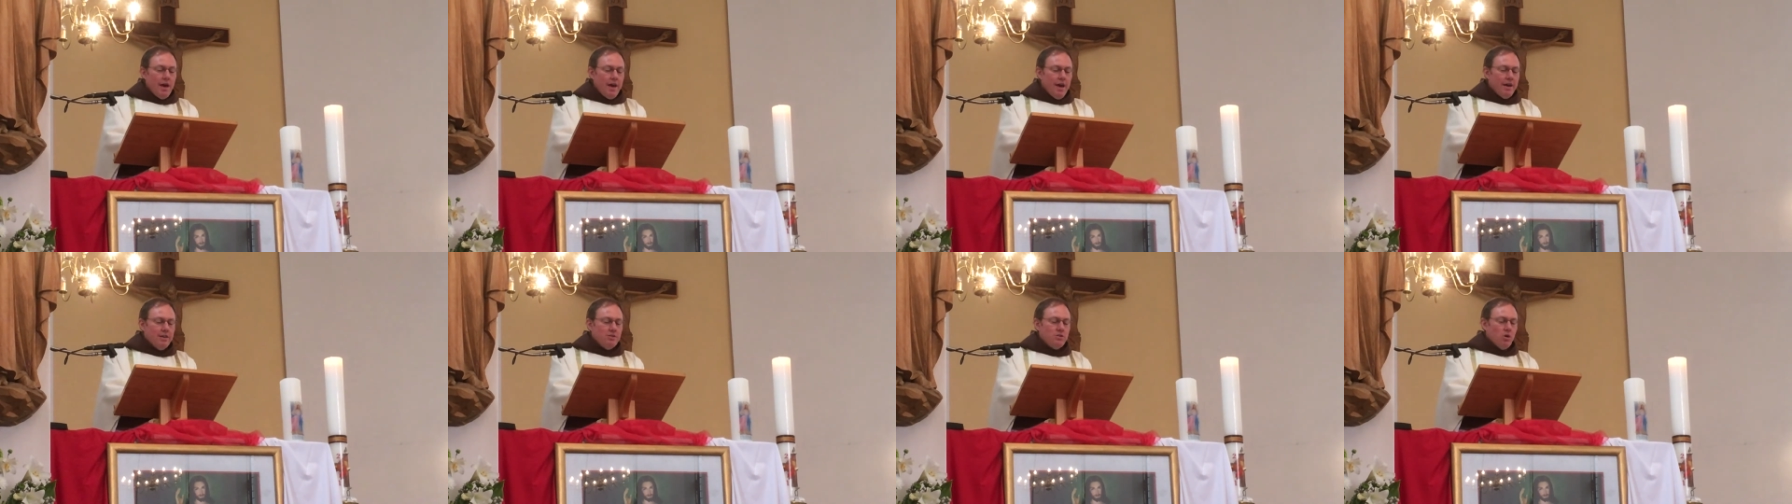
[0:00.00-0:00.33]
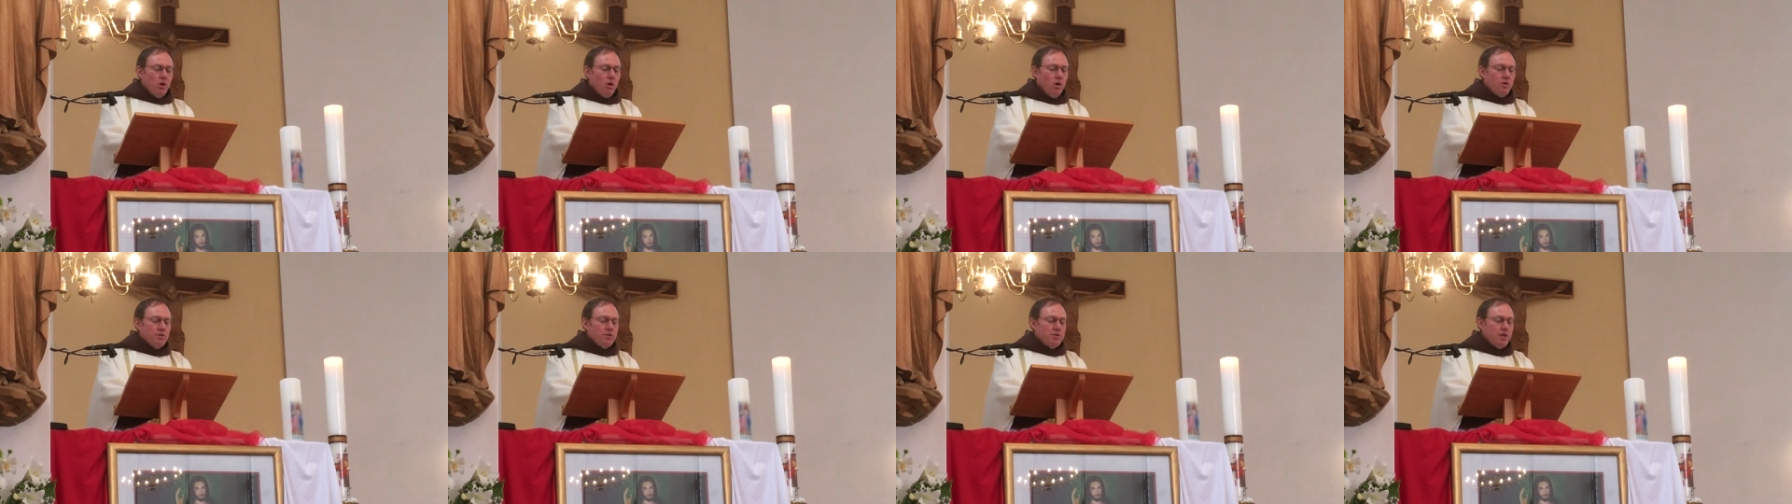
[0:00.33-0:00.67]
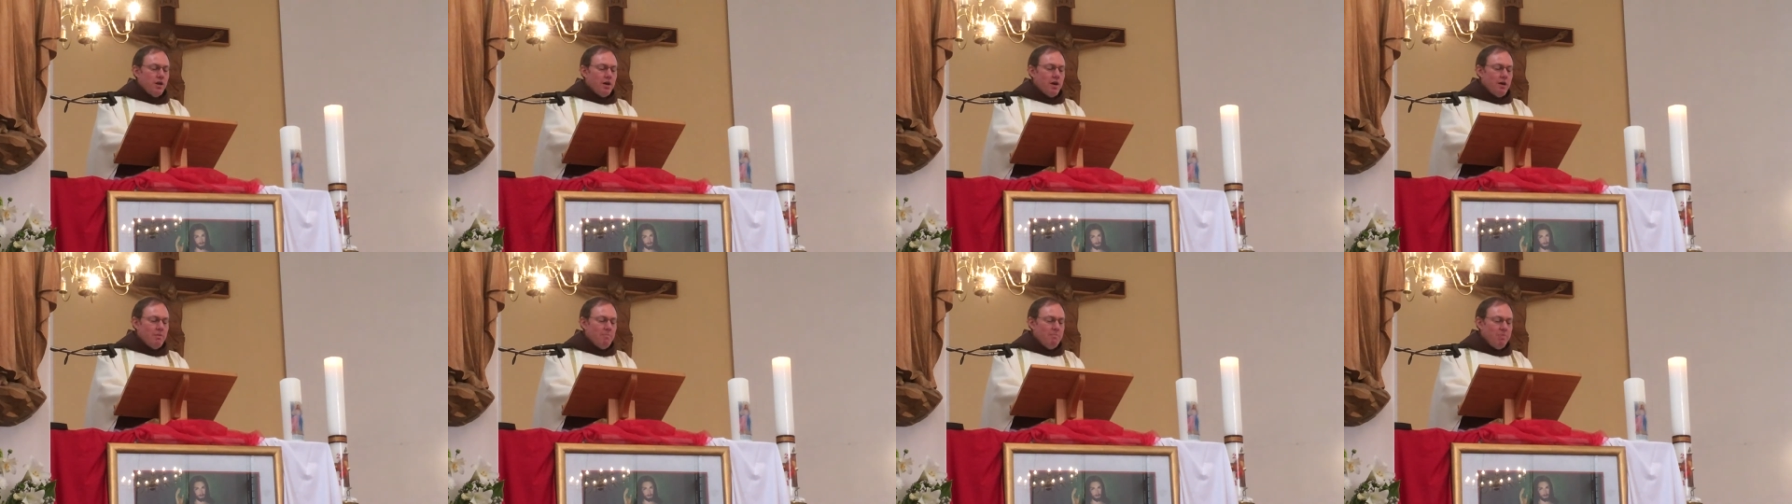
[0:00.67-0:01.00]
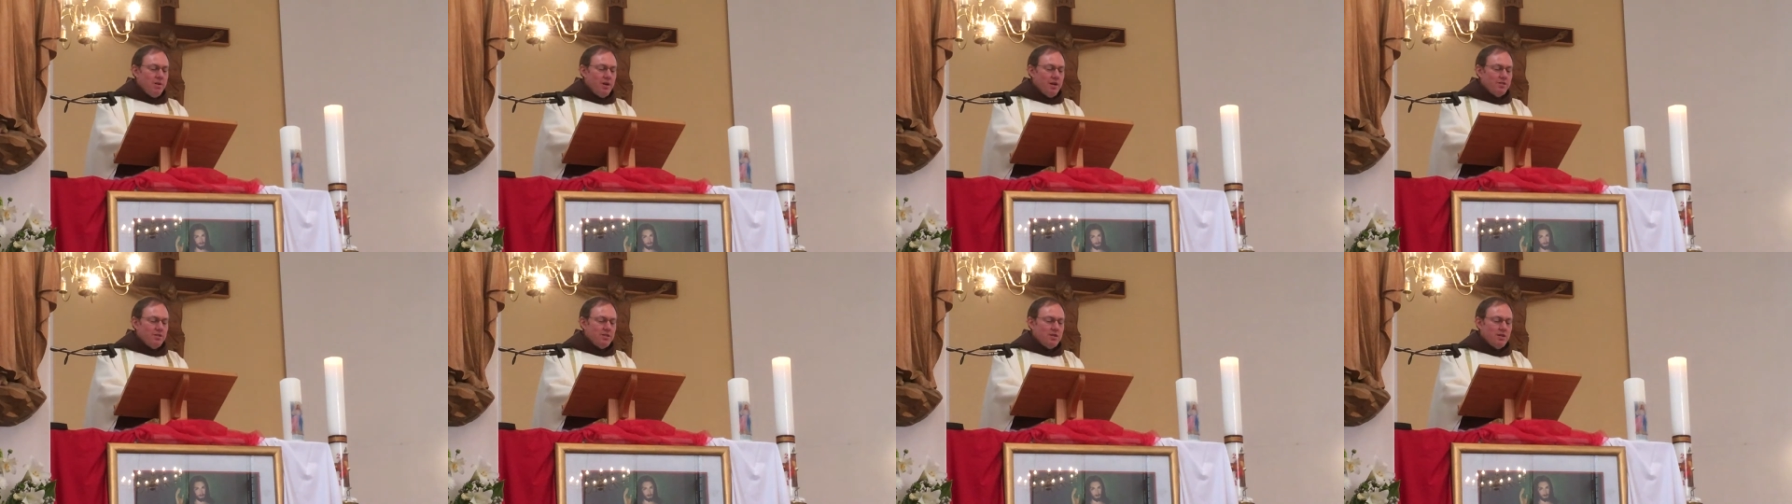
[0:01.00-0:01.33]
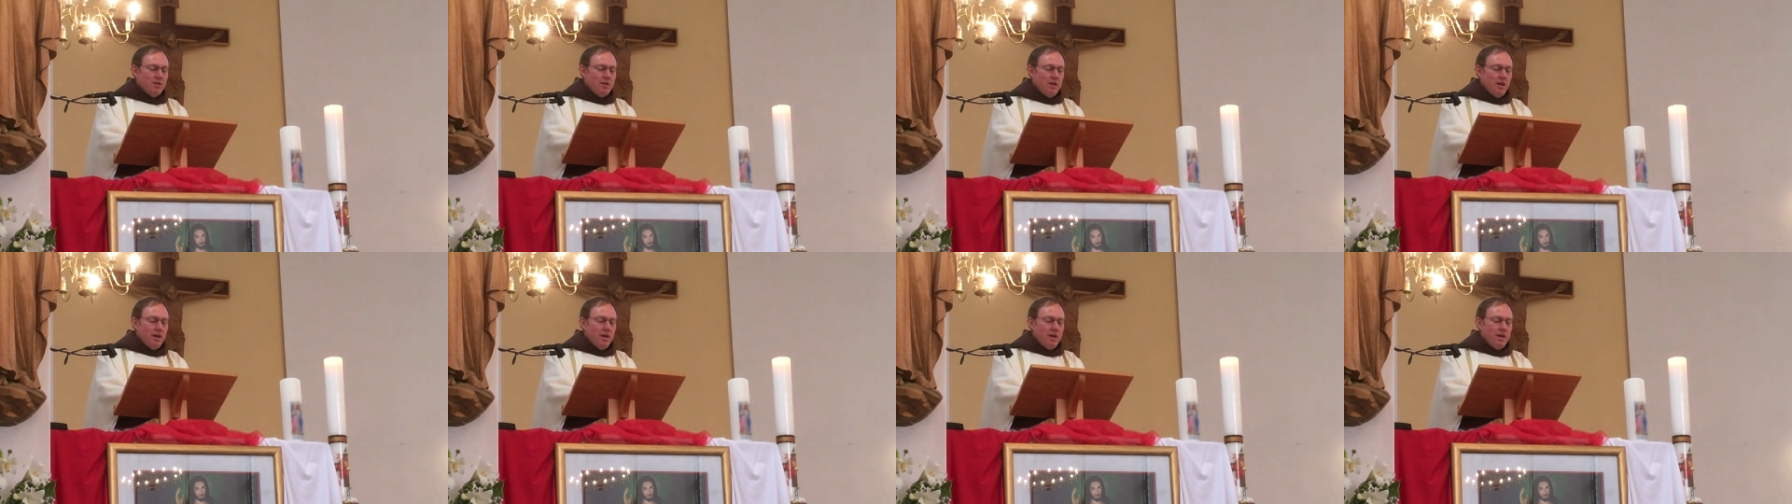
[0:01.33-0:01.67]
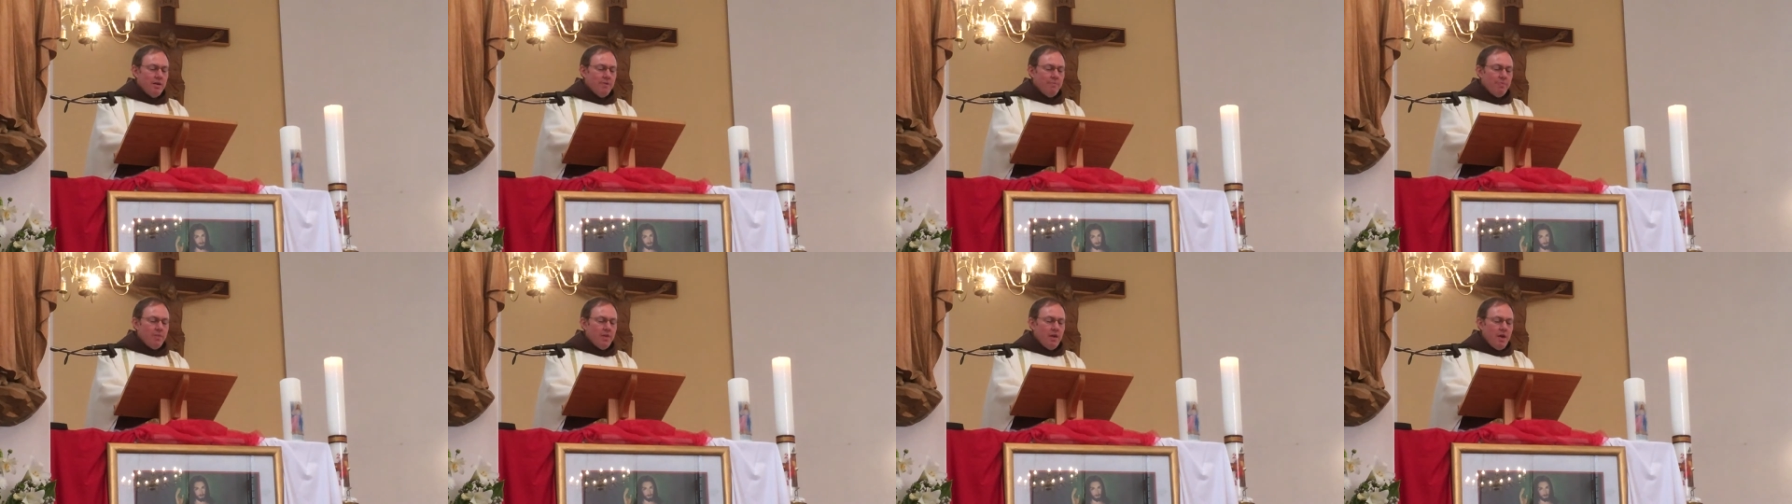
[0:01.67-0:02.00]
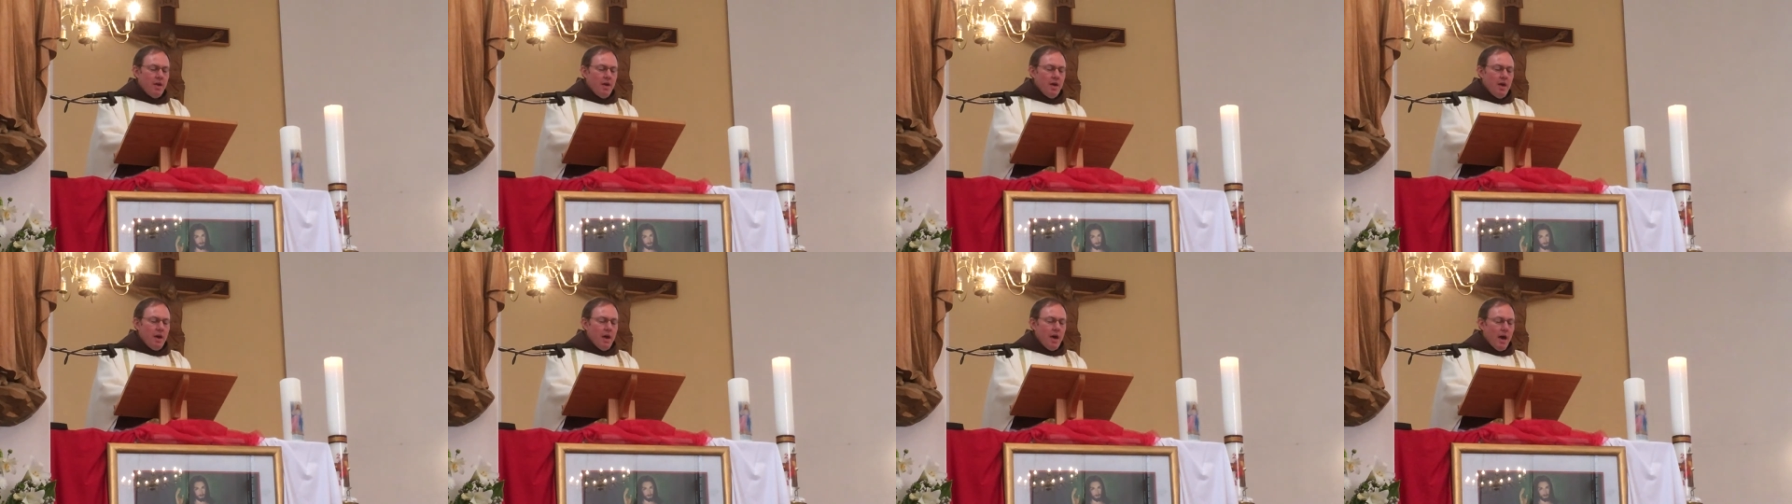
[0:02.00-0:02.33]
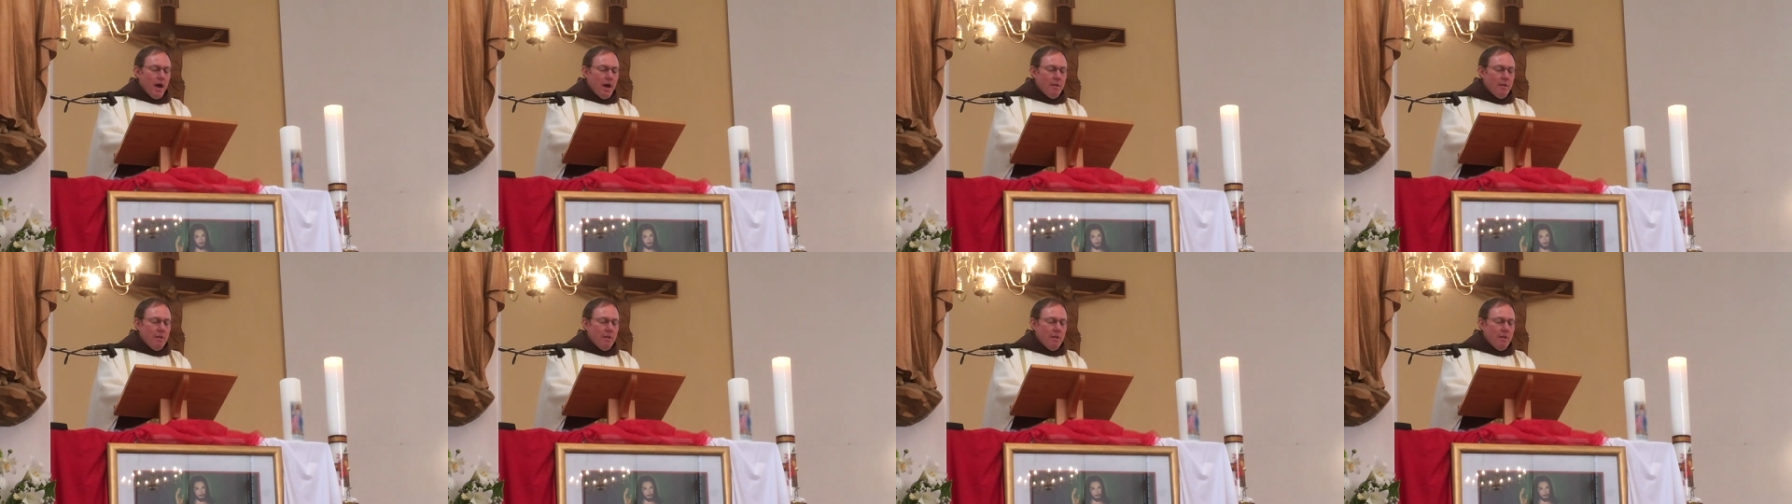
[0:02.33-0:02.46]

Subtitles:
is also implicitly